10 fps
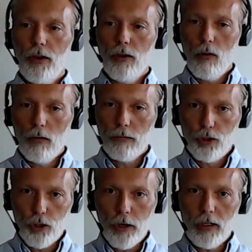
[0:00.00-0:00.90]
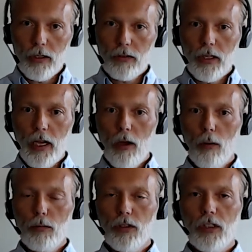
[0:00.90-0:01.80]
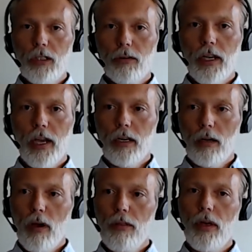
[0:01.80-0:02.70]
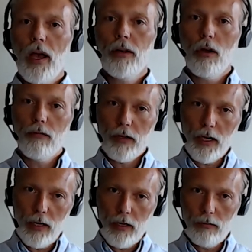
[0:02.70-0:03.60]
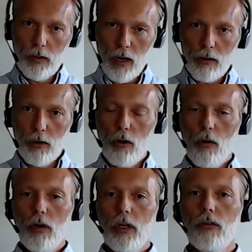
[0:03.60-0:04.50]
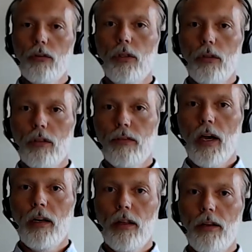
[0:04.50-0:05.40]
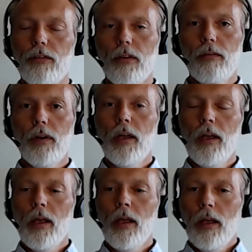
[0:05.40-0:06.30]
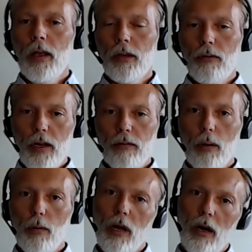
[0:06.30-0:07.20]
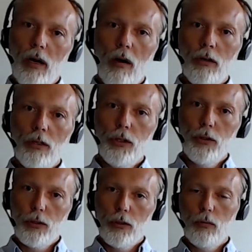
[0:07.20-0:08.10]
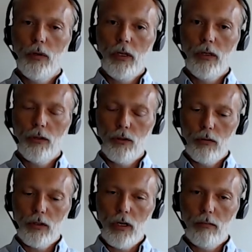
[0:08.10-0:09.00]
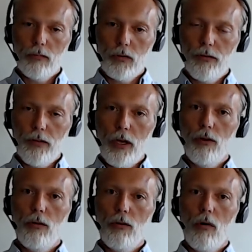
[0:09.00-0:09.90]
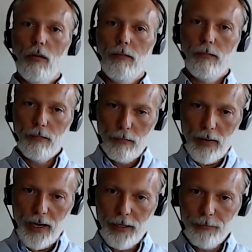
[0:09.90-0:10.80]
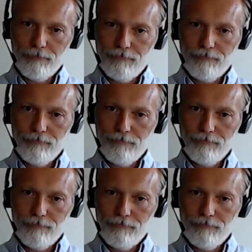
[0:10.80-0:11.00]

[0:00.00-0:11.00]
Thank you all for joining us today. Hope to see you again in a month. And don't forget, we are recording, so you can find this a great webinar on YouTube within a short time. Thank you all. Bye.